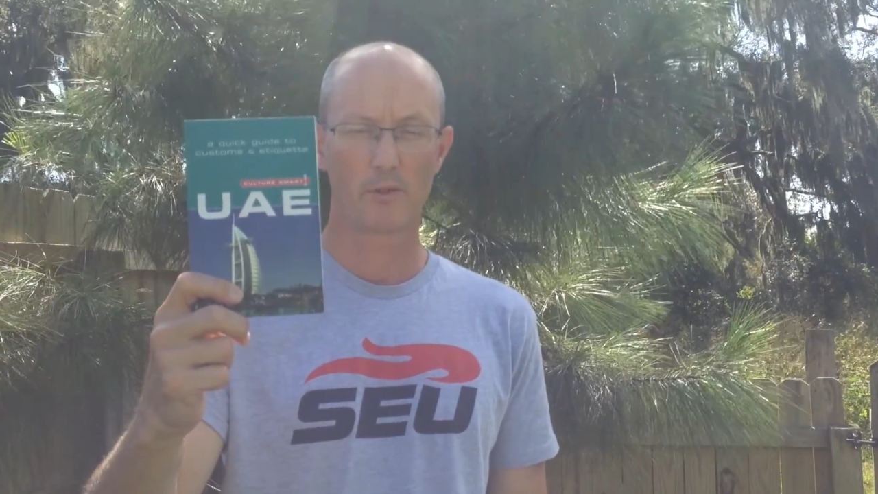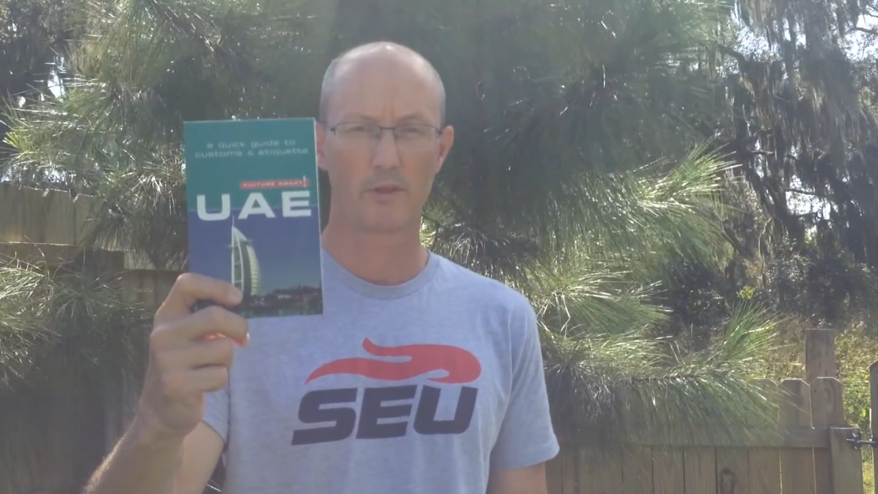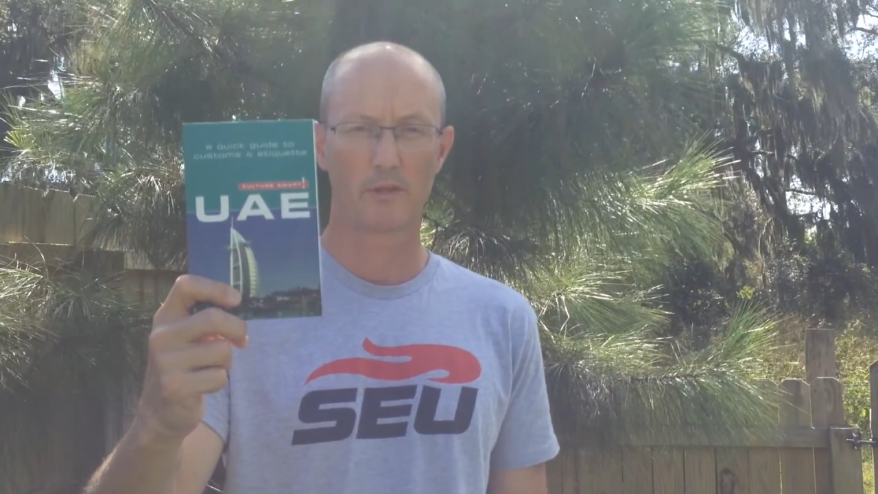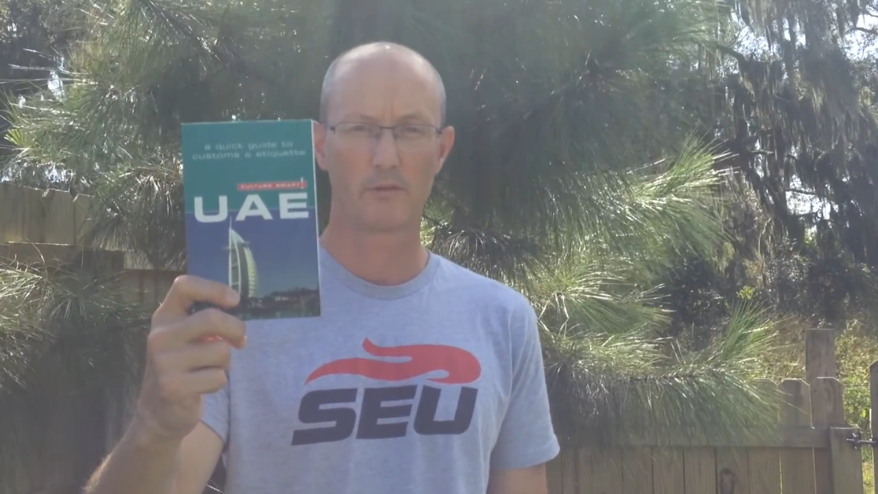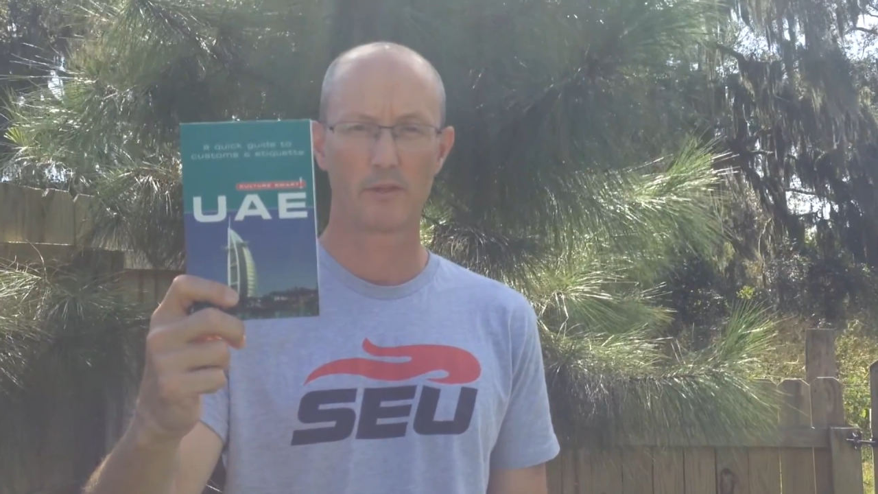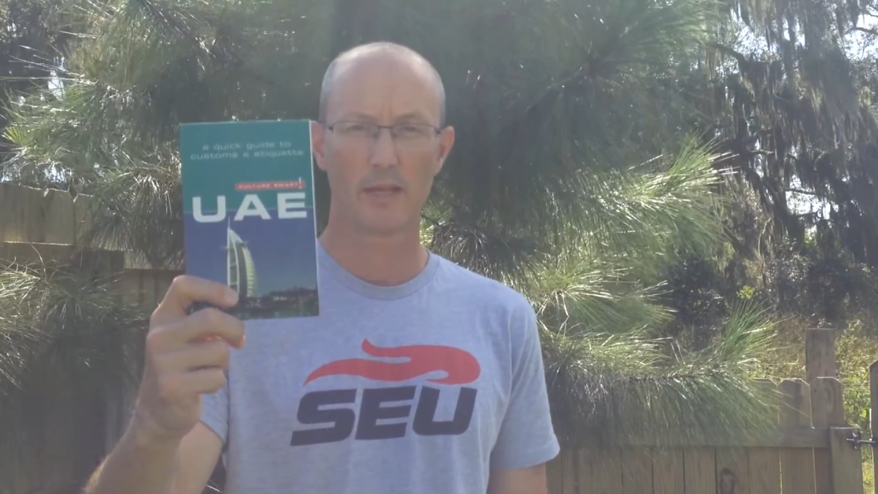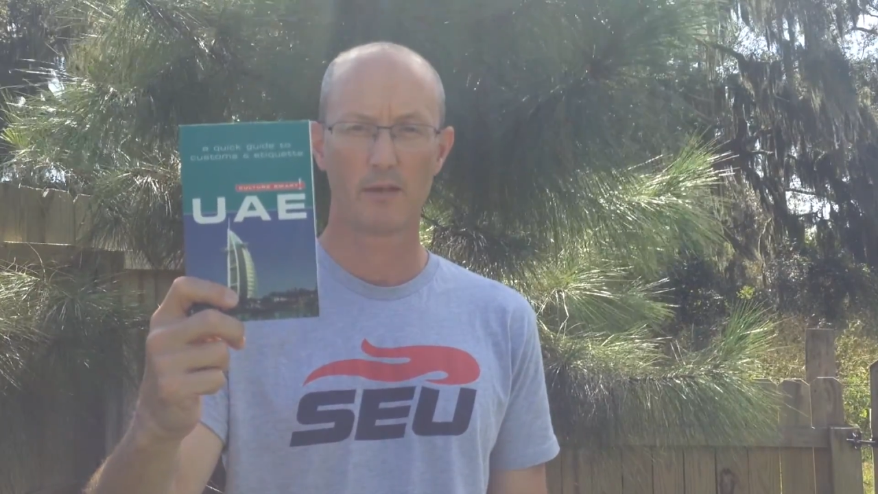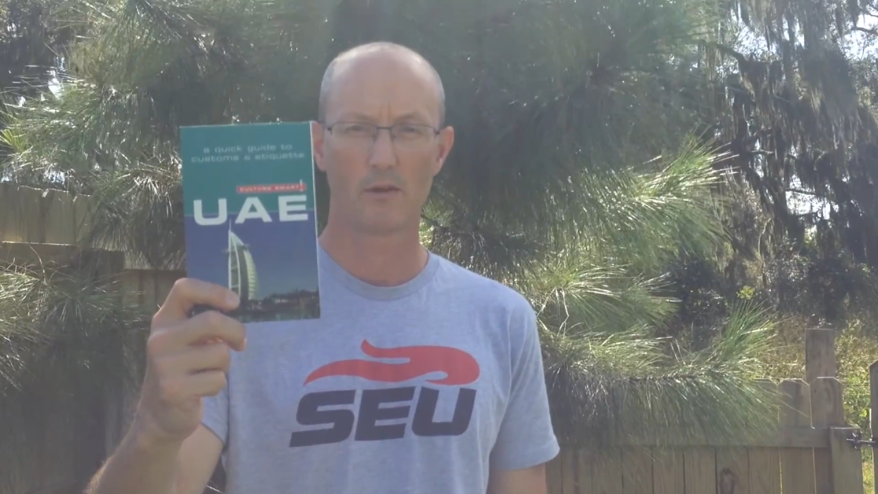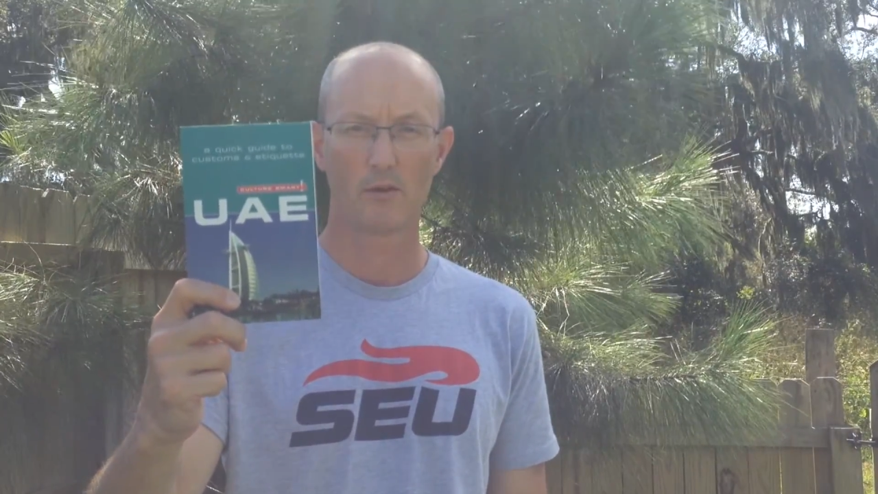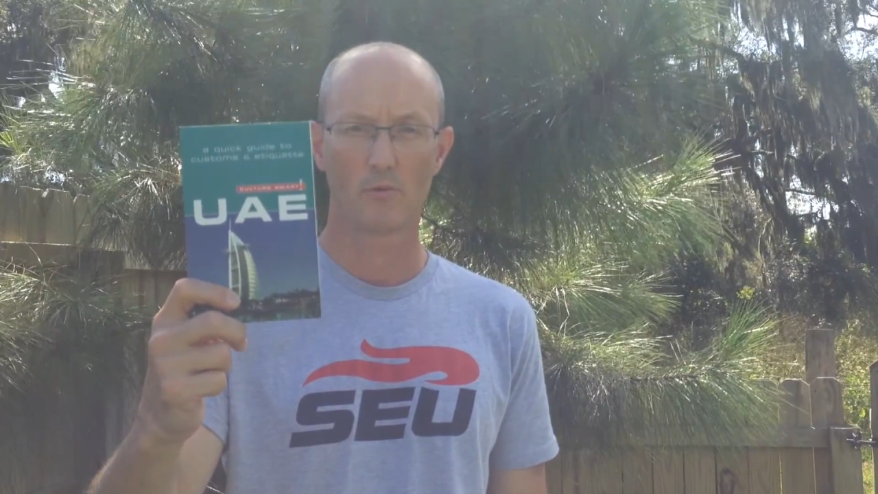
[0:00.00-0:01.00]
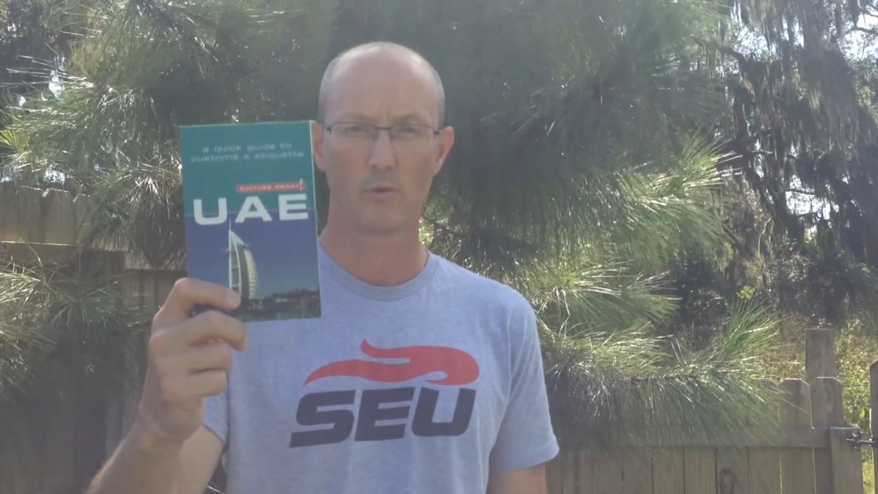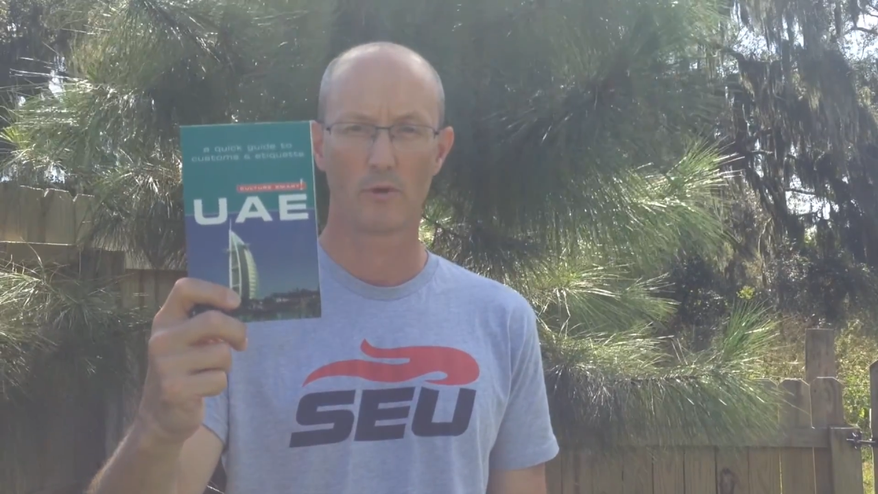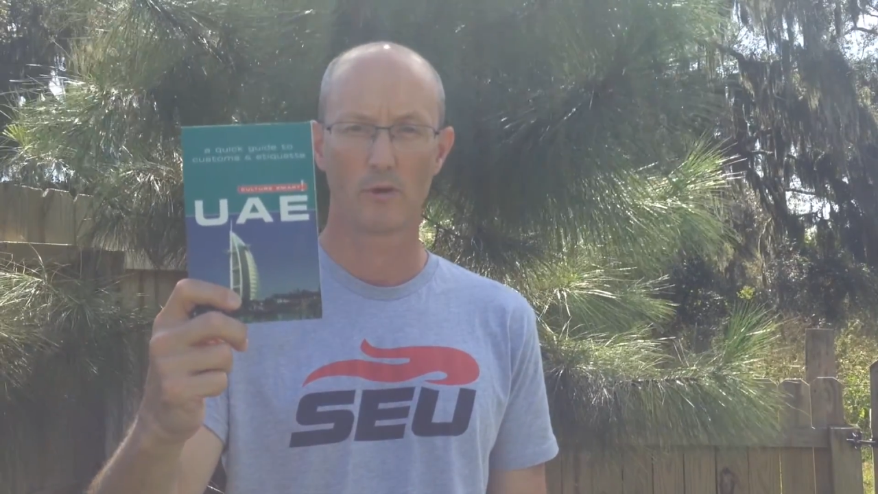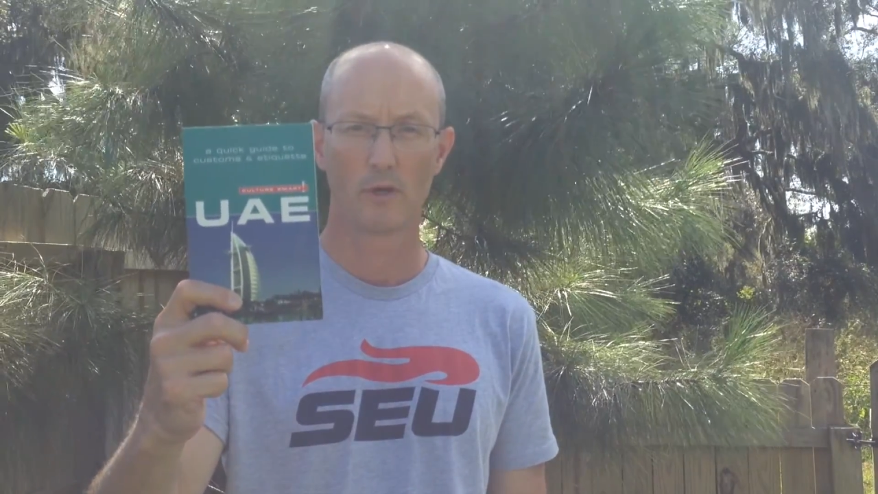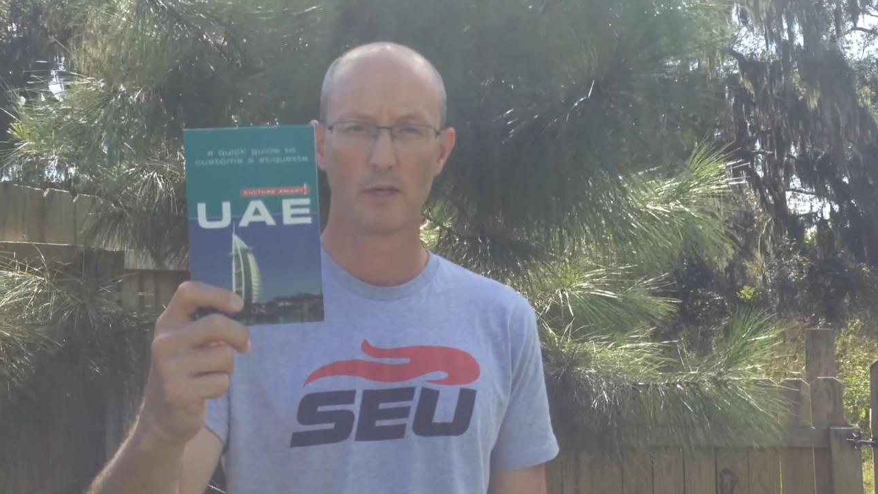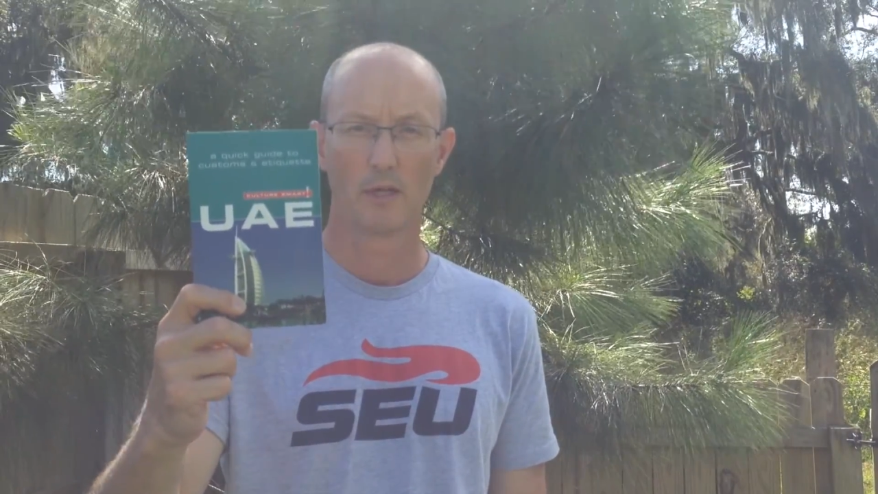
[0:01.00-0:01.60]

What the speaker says: with another 10 on order.